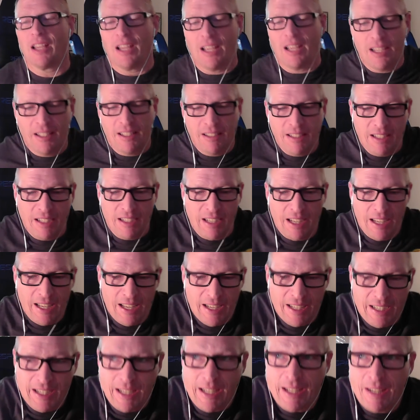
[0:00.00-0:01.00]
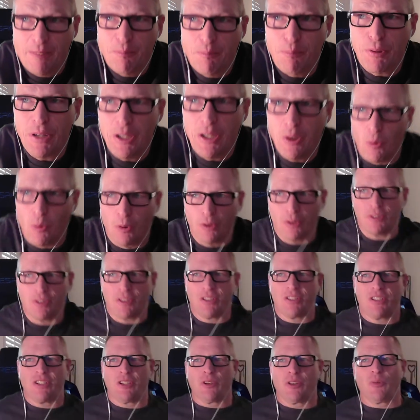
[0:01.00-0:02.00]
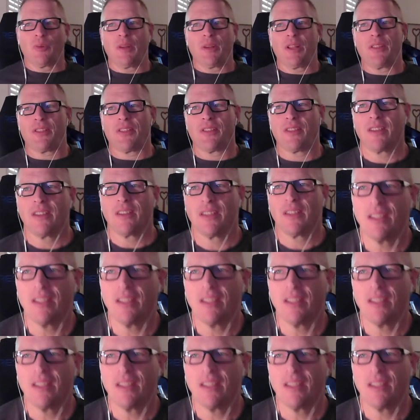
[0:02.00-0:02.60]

and then I had a pre-order to deal with